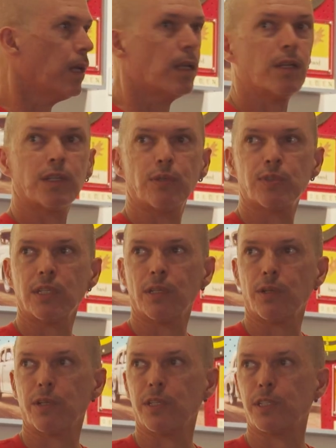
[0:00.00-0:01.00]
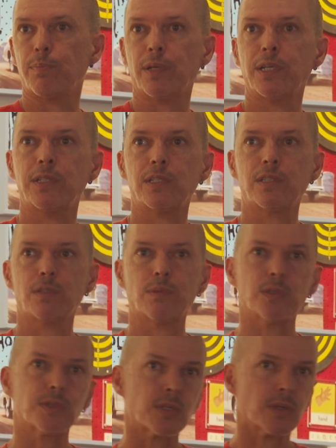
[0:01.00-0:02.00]
Like you'll see a lot of these paintings as
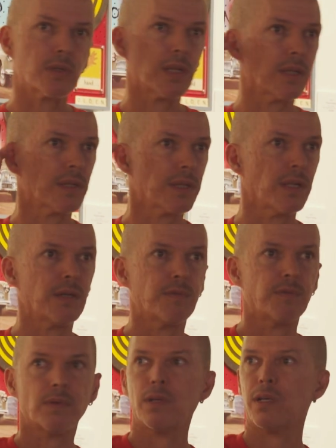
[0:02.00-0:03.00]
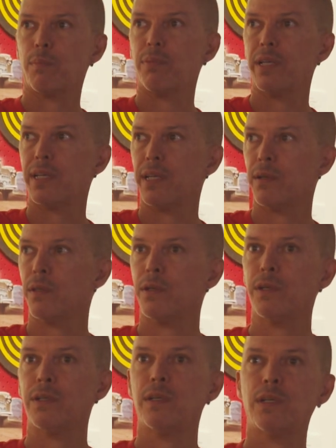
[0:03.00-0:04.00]
well too, they'll, they'll have like a black
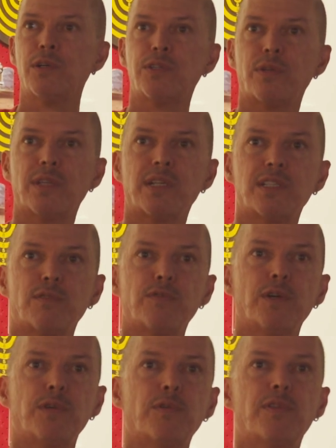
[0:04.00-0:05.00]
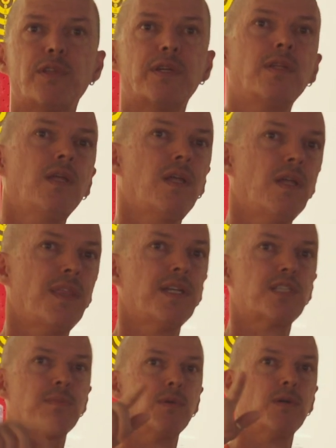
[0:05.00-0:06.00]
outline and I do that as a final thing.
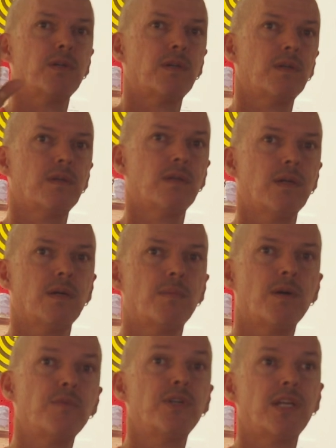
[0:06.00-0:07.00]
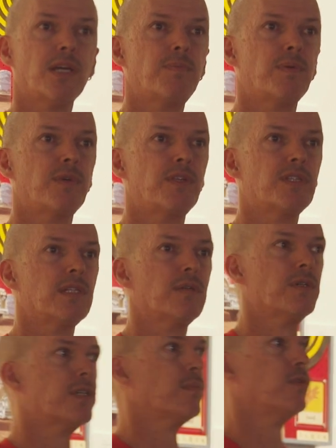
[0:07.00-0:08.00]
That's my um, I'm really happy with this, now I can